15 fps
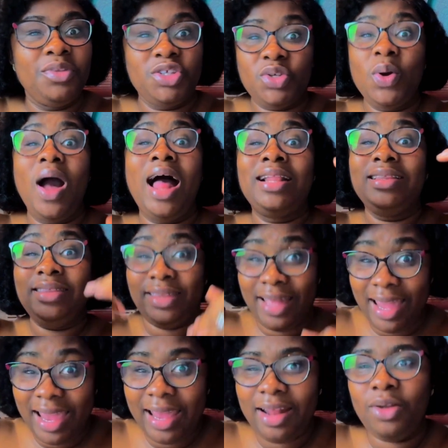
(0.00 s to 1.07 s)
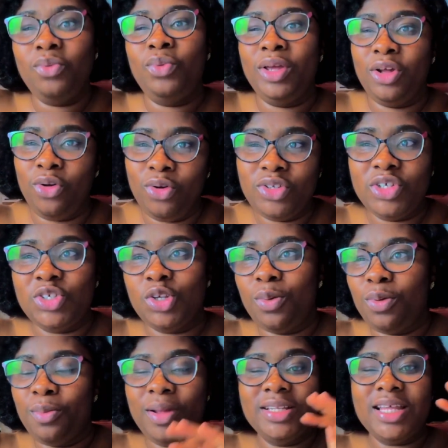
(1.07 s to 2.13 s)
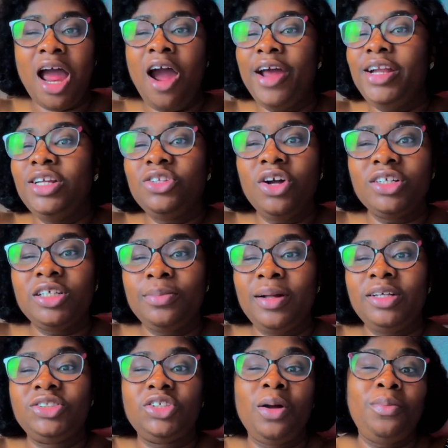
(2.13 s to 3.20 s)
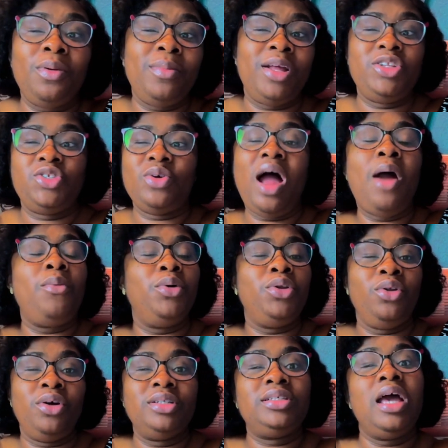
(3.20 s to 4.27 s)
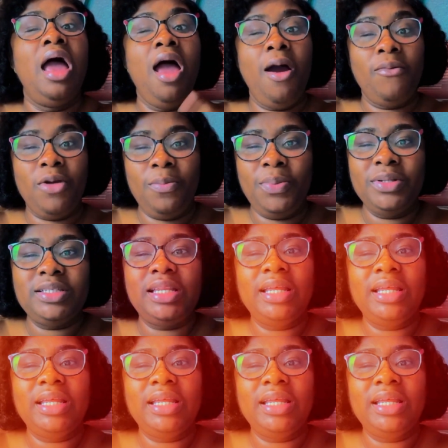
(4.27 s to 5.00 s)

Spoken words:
So, and then we go to supplements. I already talked about supplements, so I would not repeat